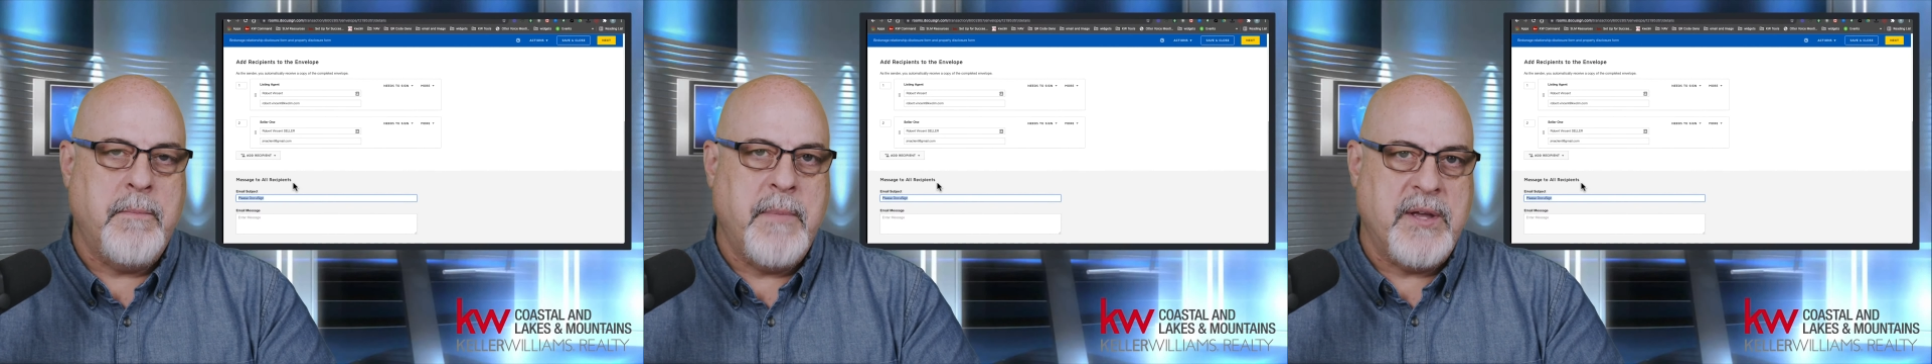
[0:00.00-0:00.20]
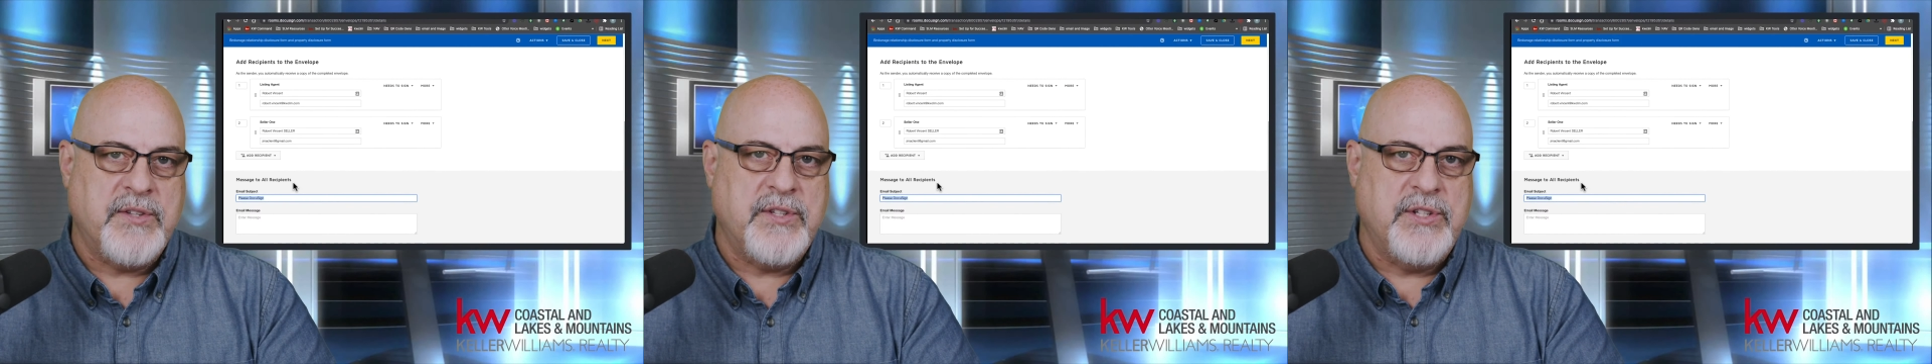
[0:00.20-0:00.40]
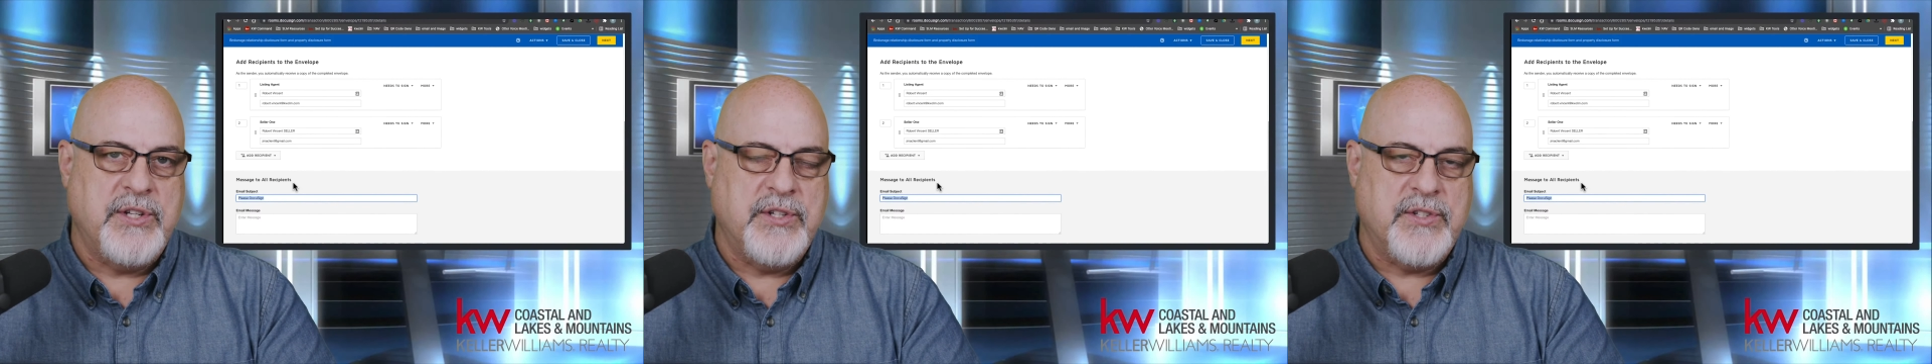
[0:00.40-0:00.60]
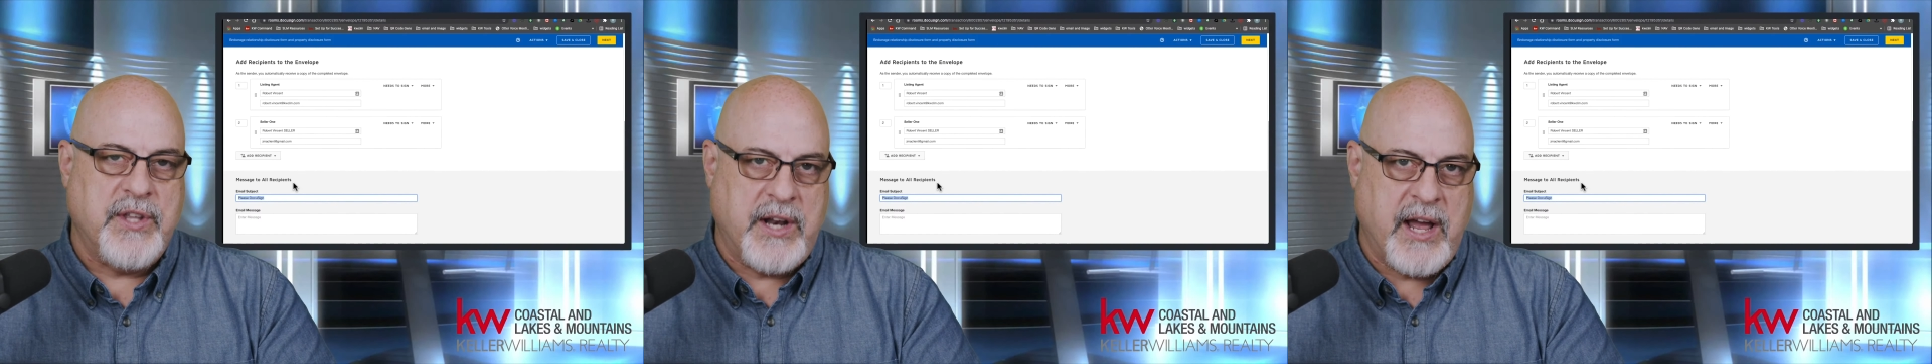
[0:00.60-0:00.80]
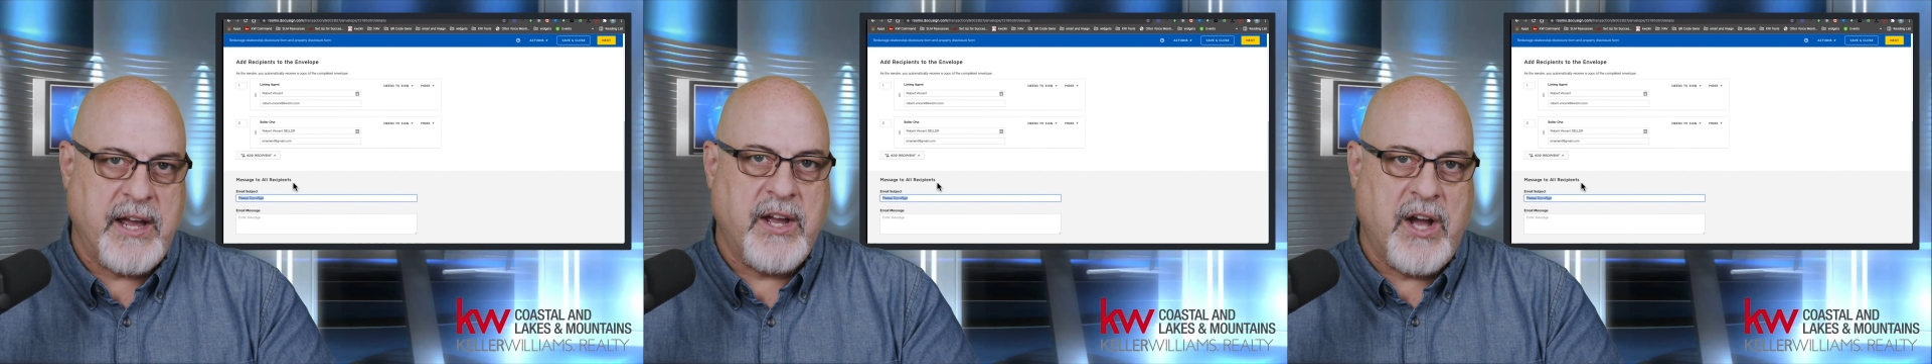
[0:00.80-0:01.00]
messages
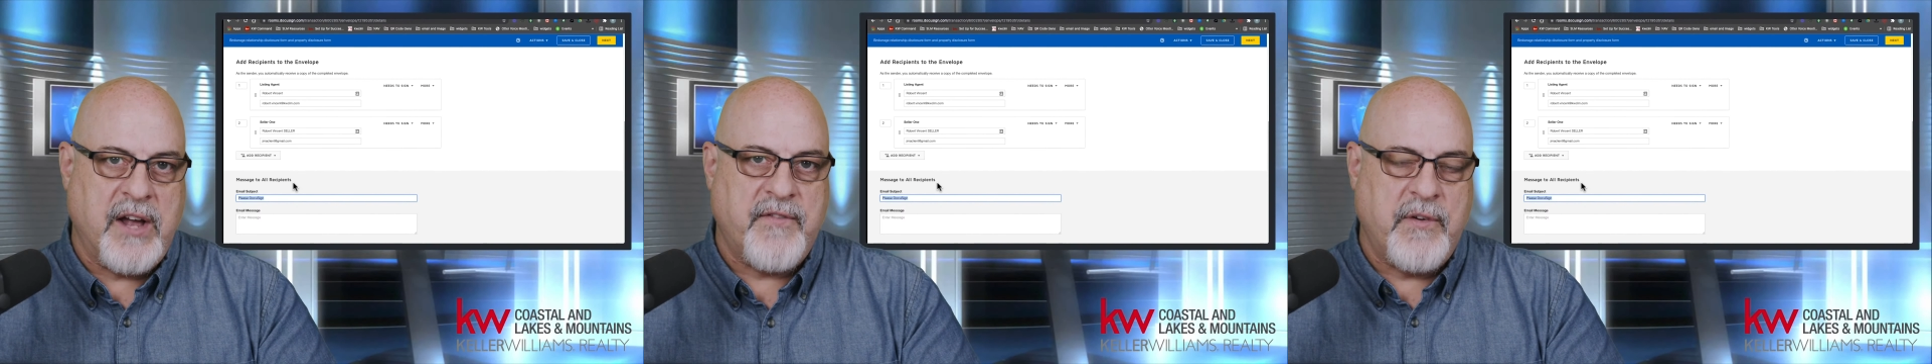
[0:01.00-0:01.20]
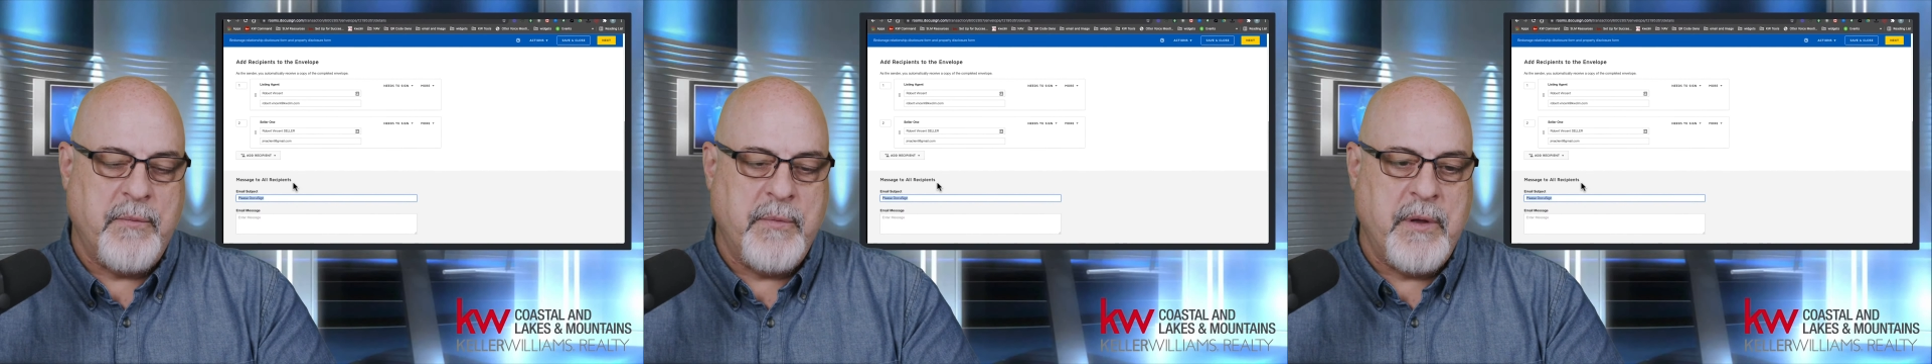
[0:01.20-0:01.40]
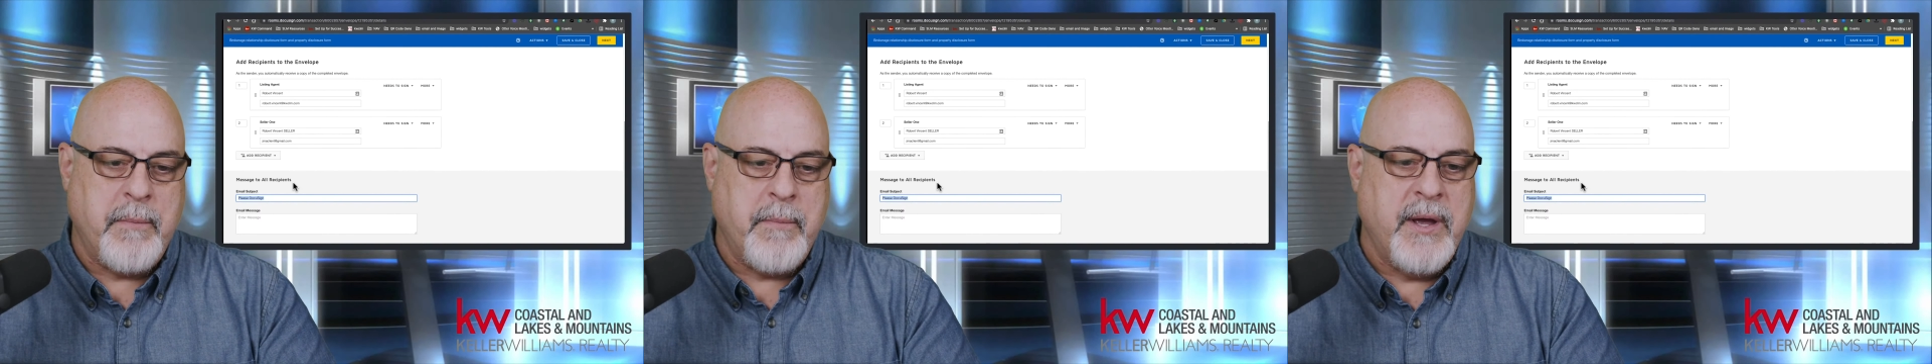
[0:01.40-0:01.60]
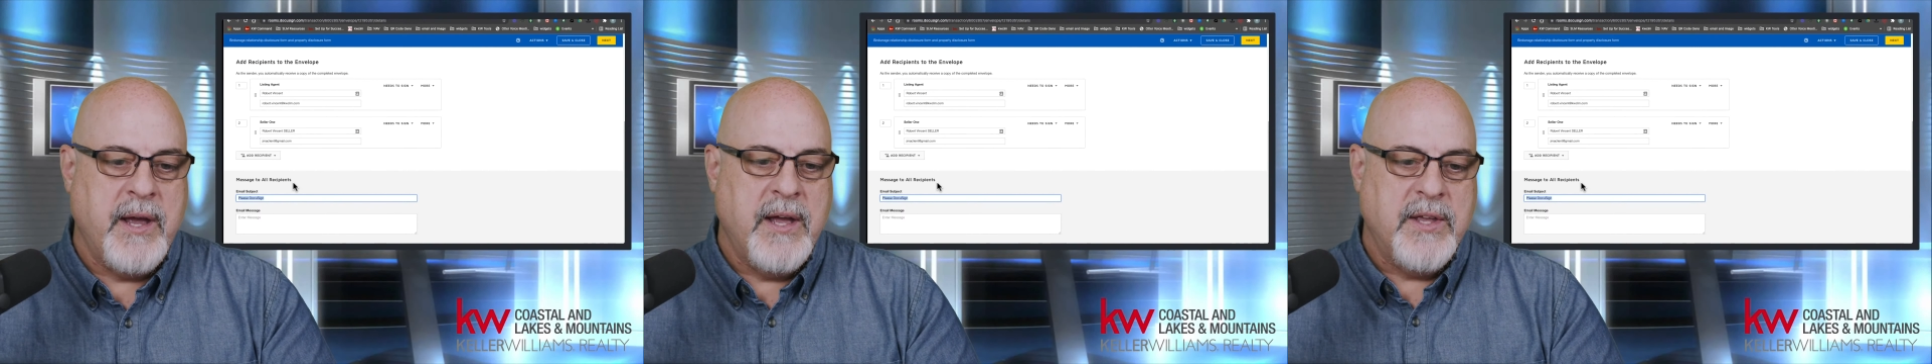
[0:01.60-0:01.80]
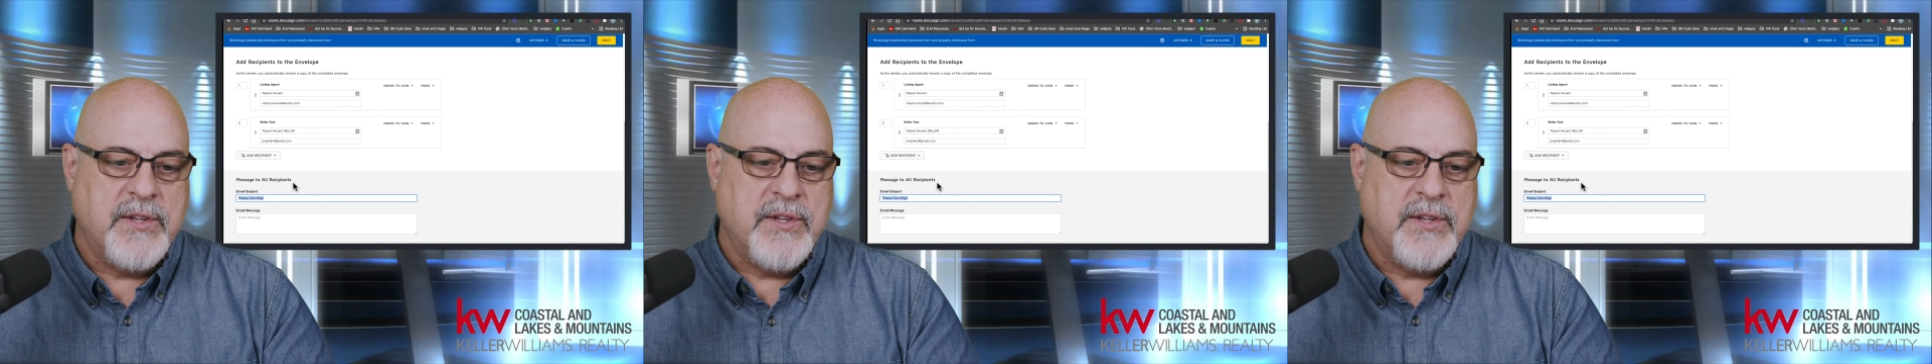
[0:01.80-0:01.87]
that I got from them